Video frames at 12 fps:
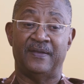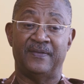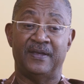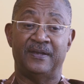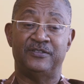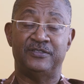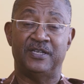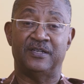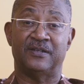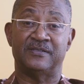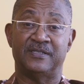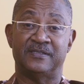and then she
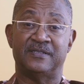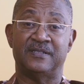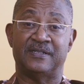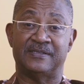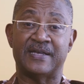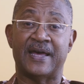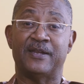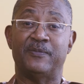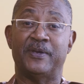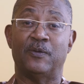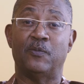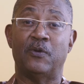and her sister decided
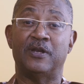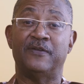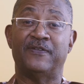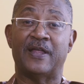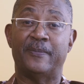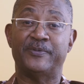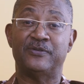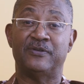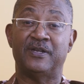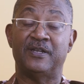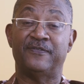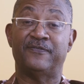it would be a wonderful
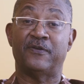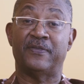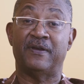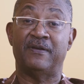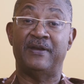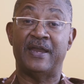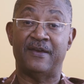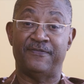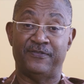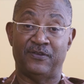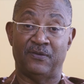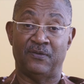opportunity for their
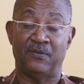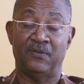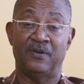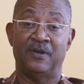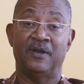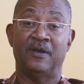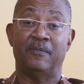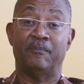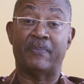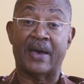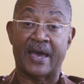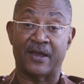nephew,
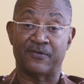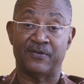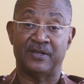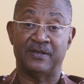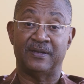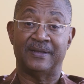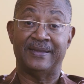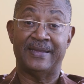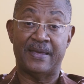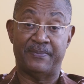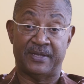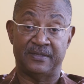Byron
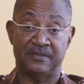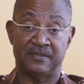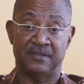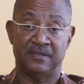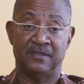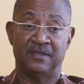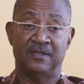Clement,